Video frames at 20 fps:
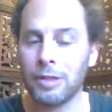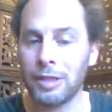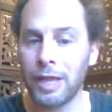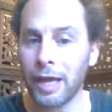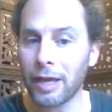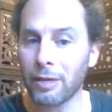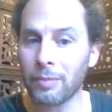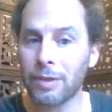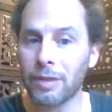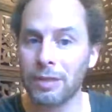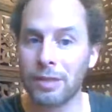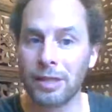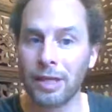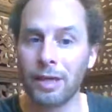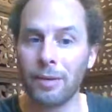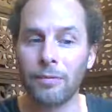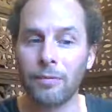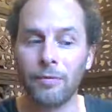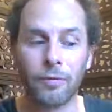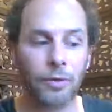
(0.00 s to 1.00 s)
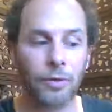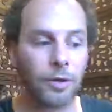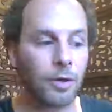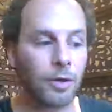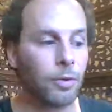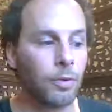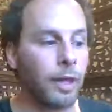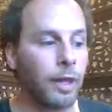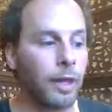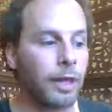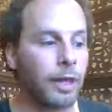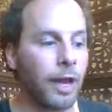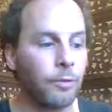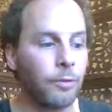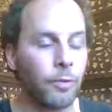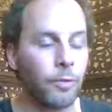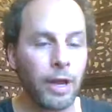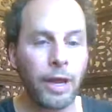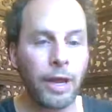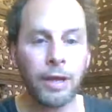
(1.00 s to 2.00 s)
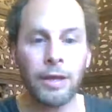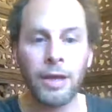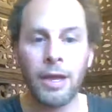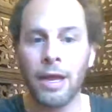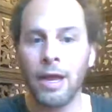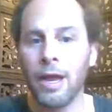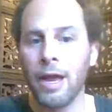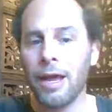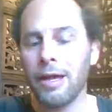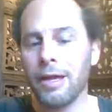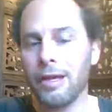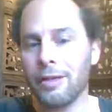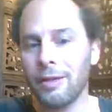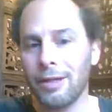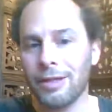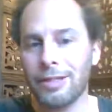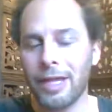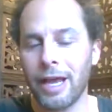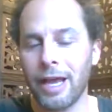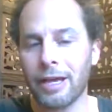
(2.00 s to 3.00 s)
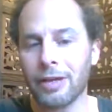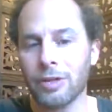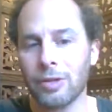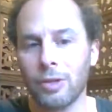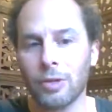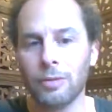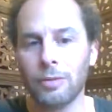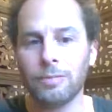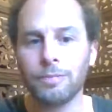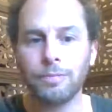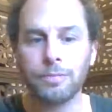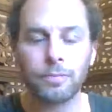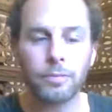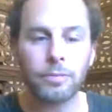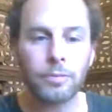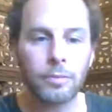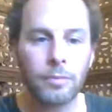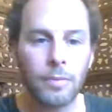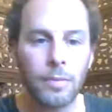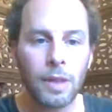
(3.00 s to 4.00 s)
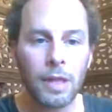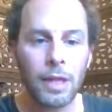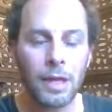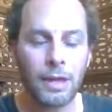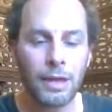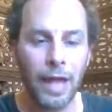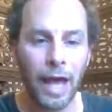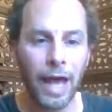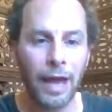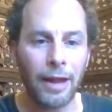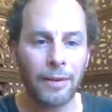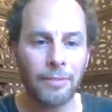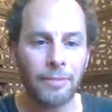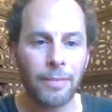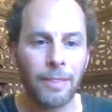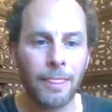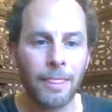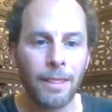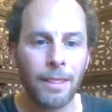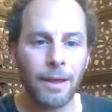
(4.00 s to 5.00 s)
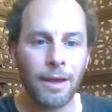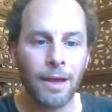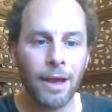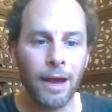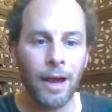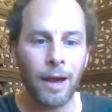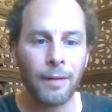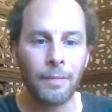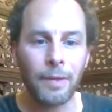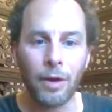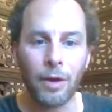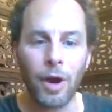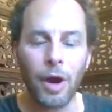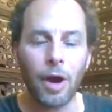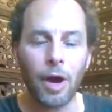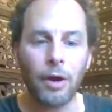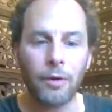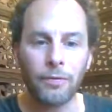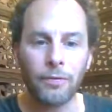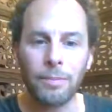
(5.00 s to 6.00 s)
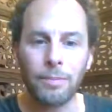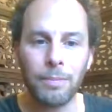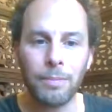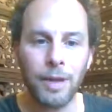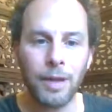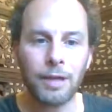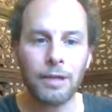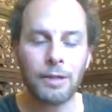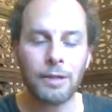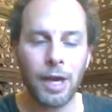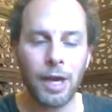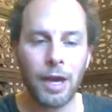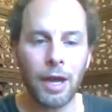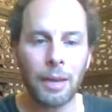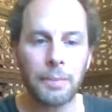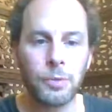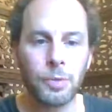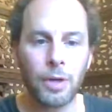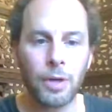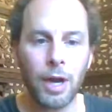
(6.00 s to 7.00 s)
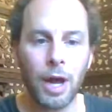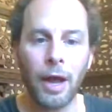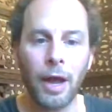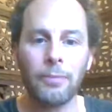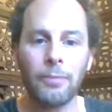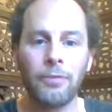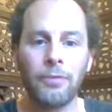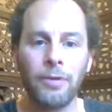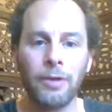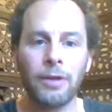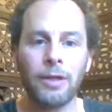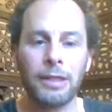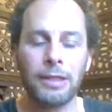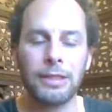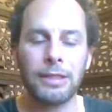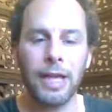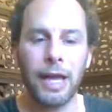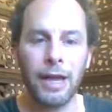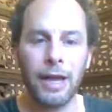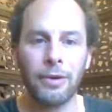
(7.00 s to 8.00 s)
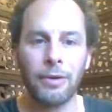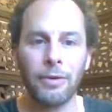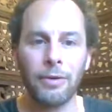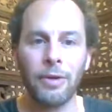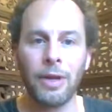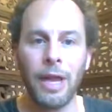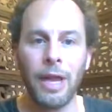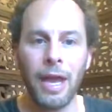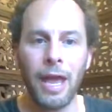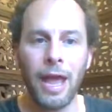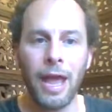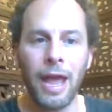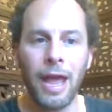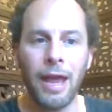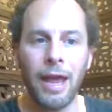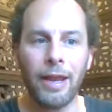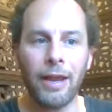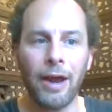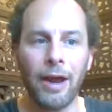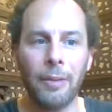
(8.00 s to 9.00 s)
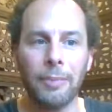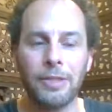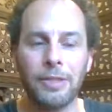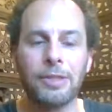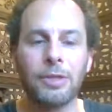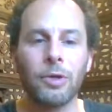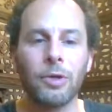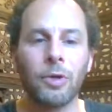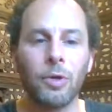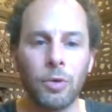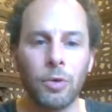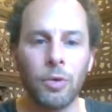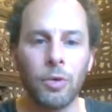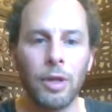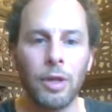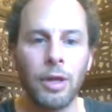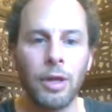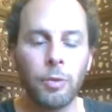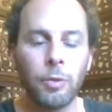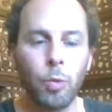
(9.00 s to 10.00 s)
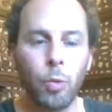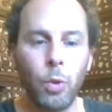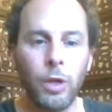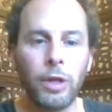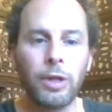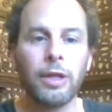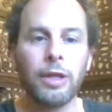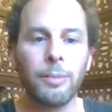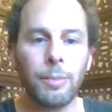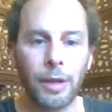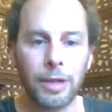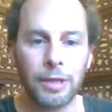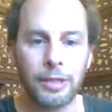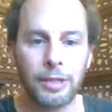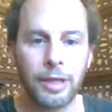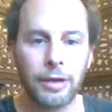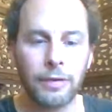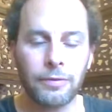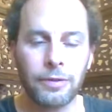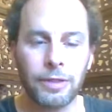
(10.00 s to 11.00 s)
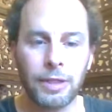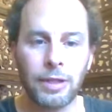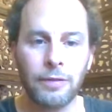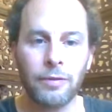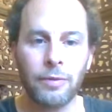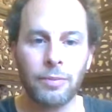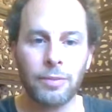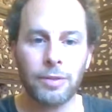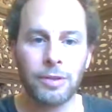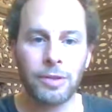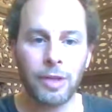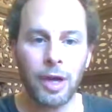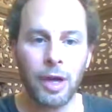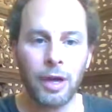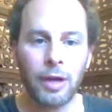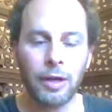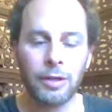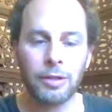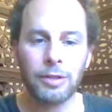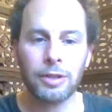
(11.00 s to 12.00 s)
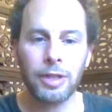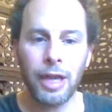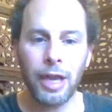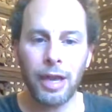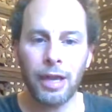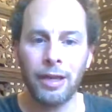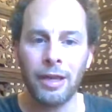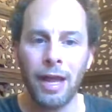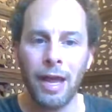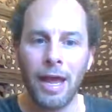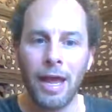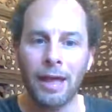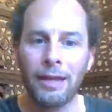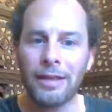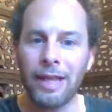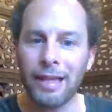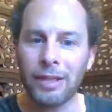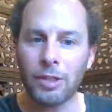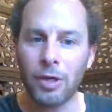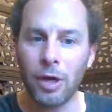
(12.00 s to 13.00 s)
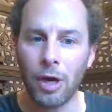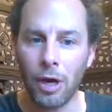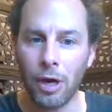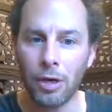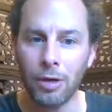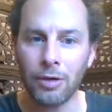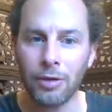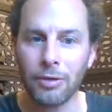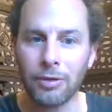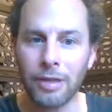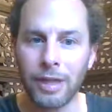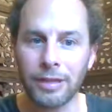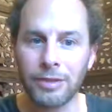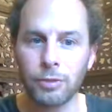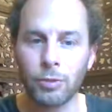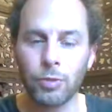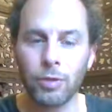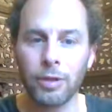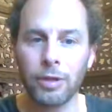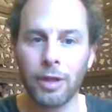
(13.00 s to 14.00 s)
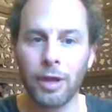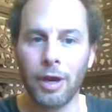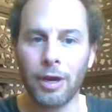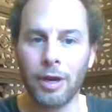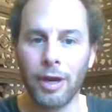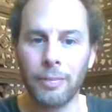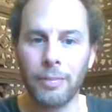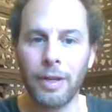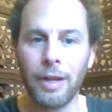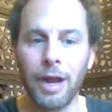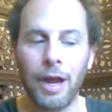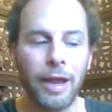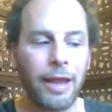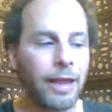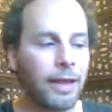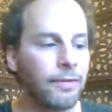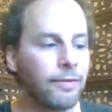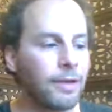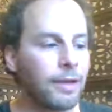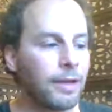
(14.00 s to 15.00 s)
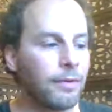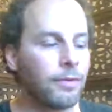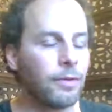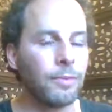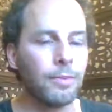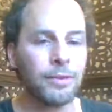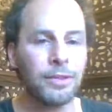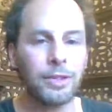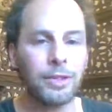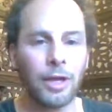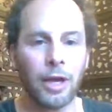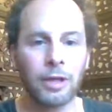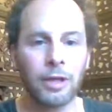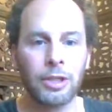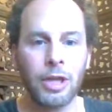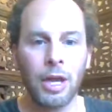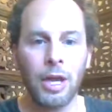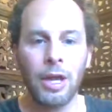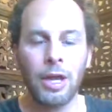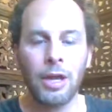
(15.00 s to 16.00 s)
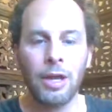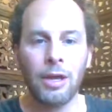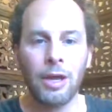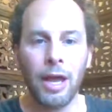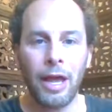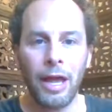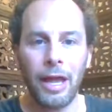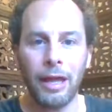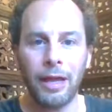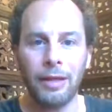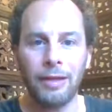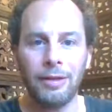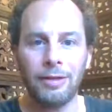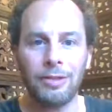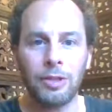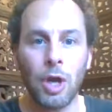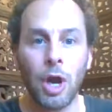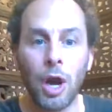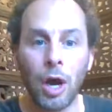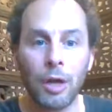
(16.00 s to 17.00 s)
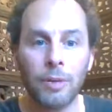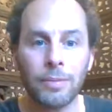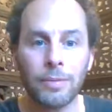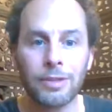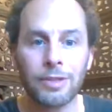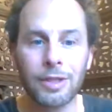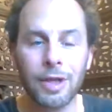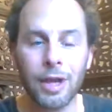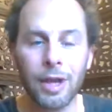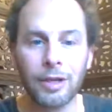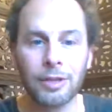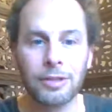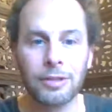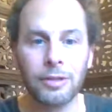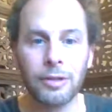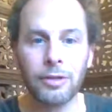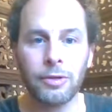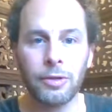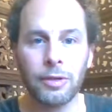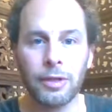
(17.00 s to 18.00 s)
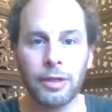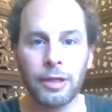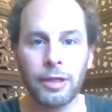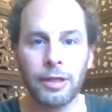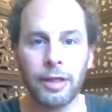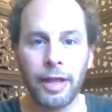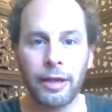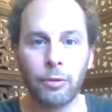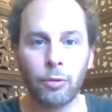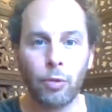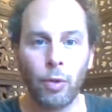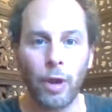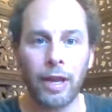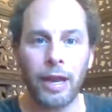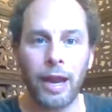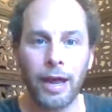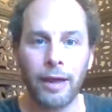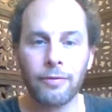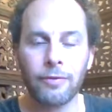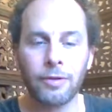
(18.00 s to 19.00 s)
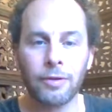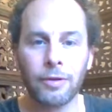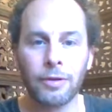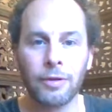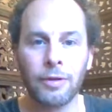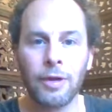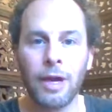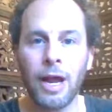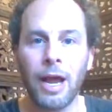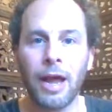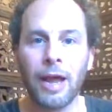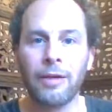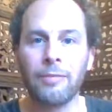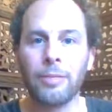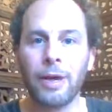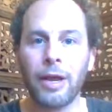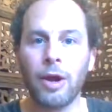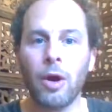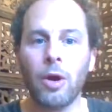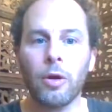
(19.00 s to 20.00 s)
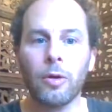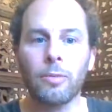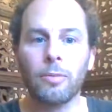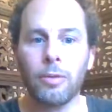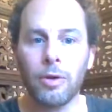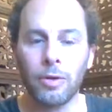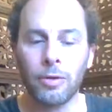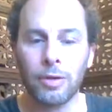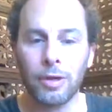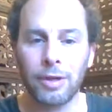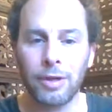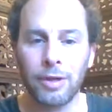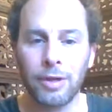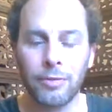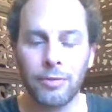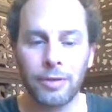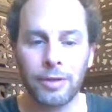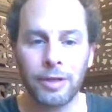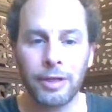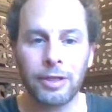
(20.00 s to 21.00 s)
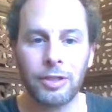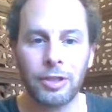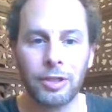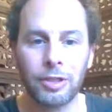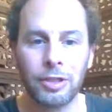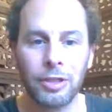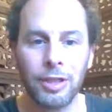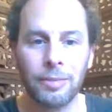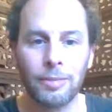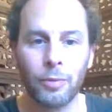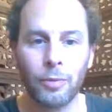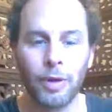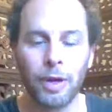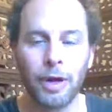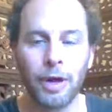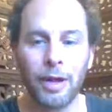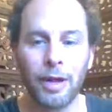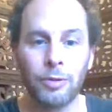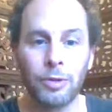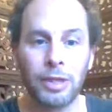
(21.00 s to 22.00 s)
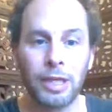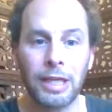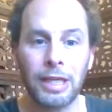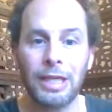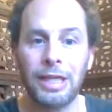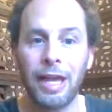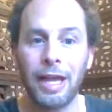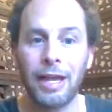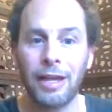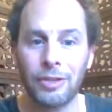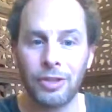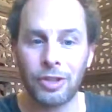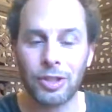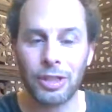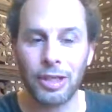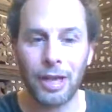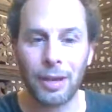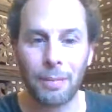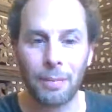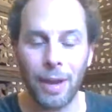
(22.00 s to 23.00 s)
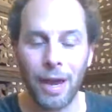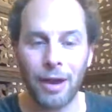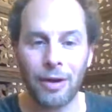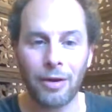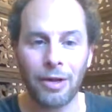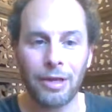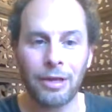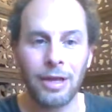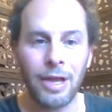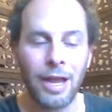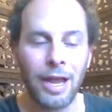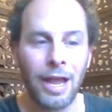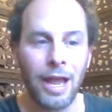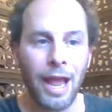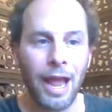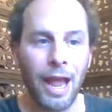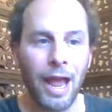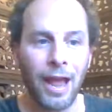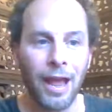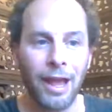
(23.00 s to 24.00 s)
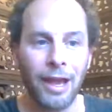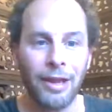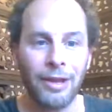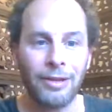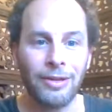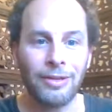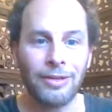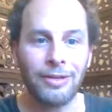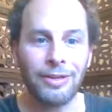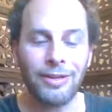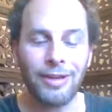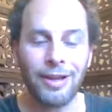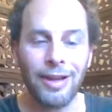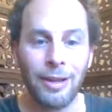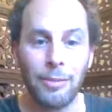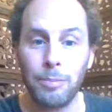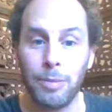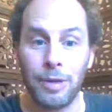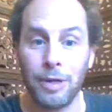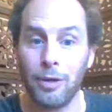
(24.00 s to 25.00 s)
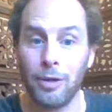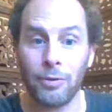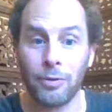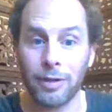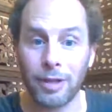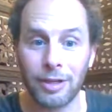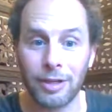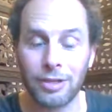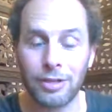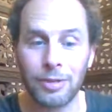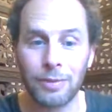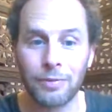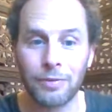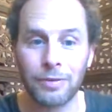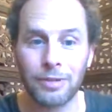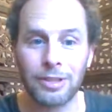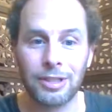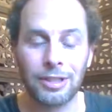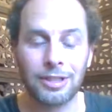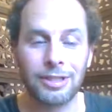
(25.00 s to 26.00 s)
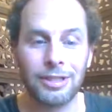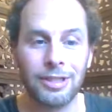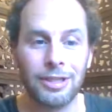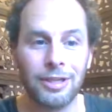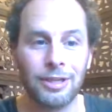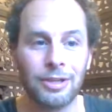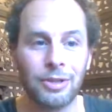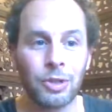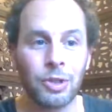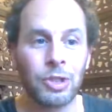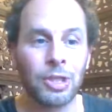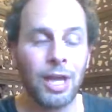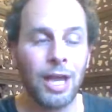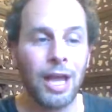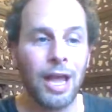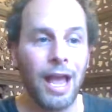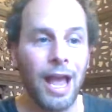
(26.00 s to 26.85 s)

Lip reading: And that could be same for you. Like I read in this excerpt that there are often many times when I'm feeling down and I'm still willing myself to give a massage. And that's hard. That's really hard. I mean, I have given massage and taught massage literally like right after I had my heart broken in a relationship where I was engaged to get married, and I'd been in a relationship for 6 years.